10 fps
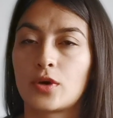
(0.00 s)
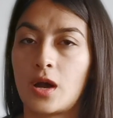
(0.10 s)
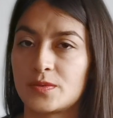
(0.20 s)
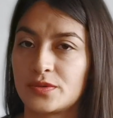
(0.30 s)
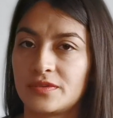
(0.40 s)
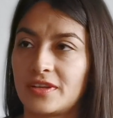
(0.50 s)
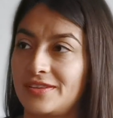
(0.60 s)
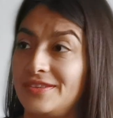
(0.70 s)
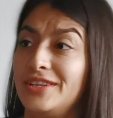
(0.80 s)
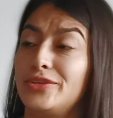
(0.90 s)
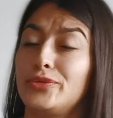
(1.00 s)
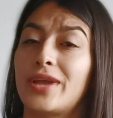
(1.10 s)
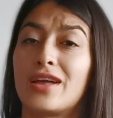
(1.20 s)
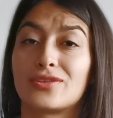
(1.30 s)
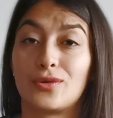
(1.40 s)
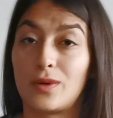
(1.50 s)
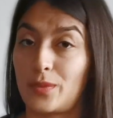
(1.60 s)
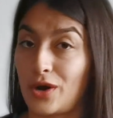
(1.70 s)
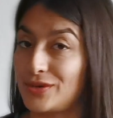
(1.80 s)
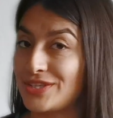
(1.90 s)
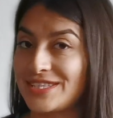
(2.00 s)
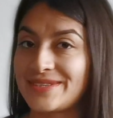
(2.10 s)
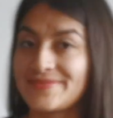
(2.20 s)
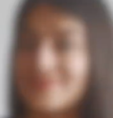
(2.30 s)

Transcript: options that I still do not know about.